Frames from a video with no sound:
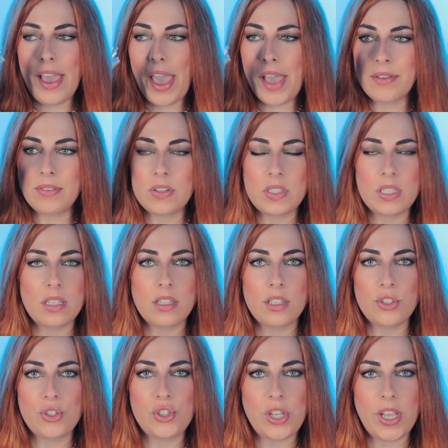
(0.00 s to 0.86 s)
every
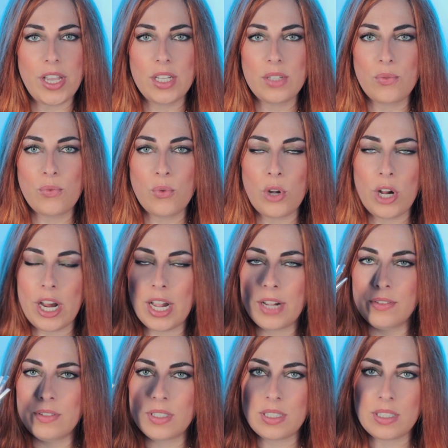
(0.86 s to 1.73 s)
single shade for
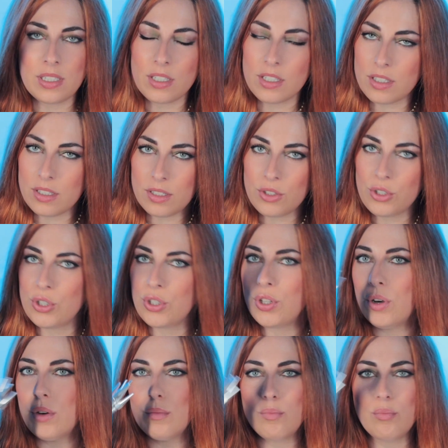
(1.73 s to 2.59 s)
every single, you
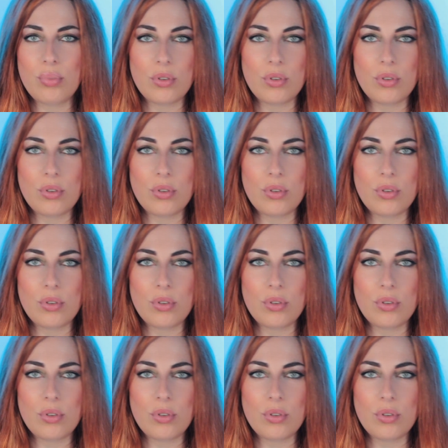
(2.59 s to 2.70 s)
know,